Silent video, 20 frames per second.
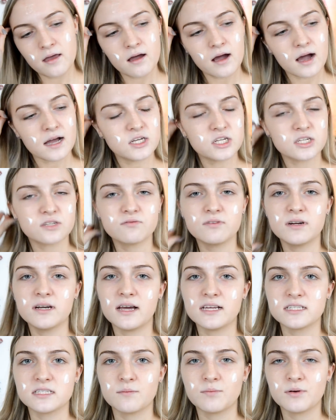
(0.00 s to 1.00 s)
I just
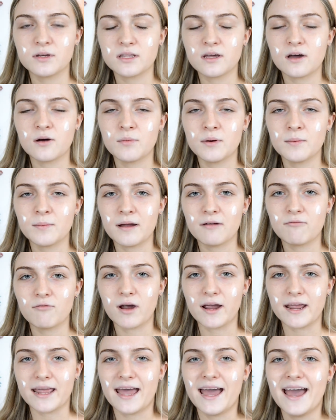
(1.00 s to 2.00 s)
realised I put that on my
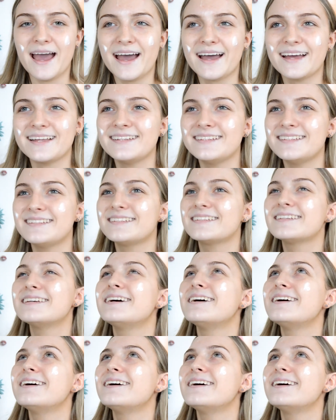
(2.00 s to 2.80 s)
right hand.